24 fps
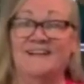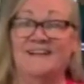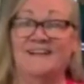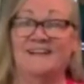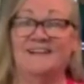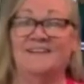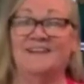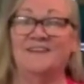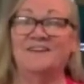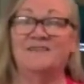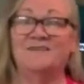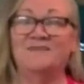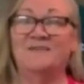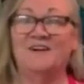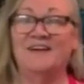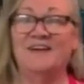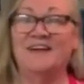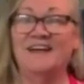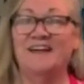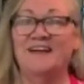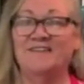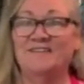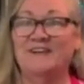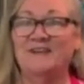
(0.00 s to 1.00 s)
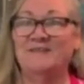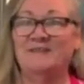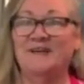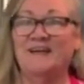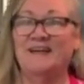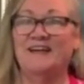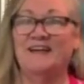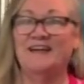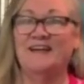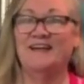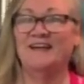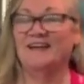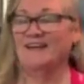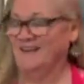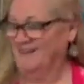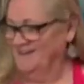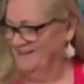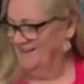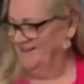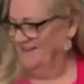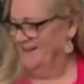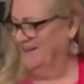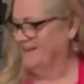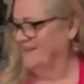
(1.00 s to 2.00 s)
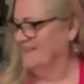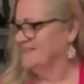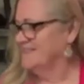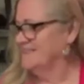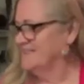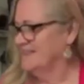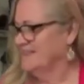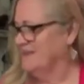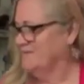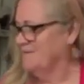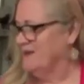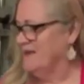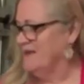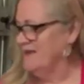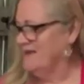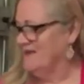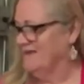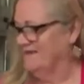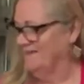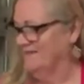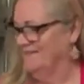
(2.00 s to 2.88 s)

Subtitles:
Good morning, everybody. Can you see me?